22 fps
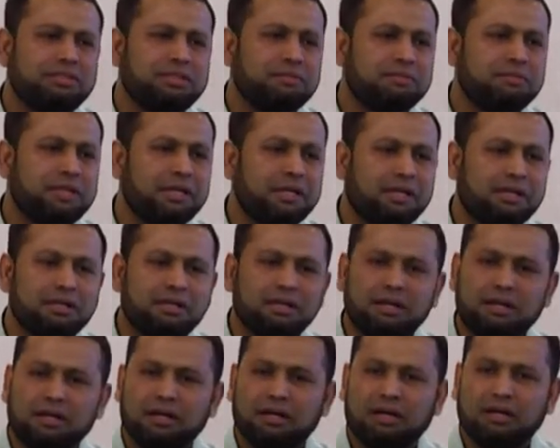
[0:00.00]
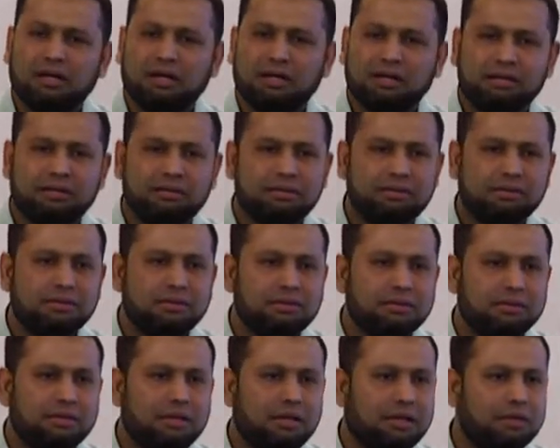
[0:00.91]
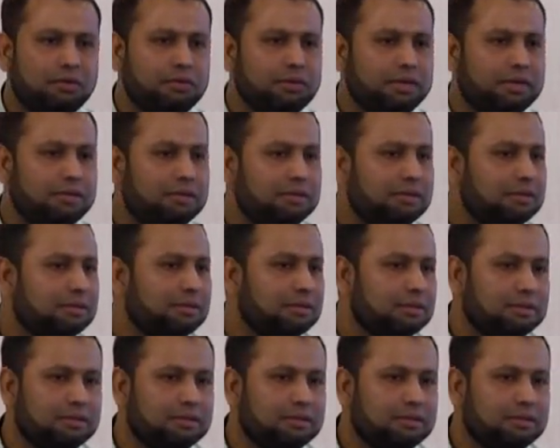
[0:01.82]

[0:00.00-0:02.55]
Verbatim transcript: Jim Tang, uh, are you here?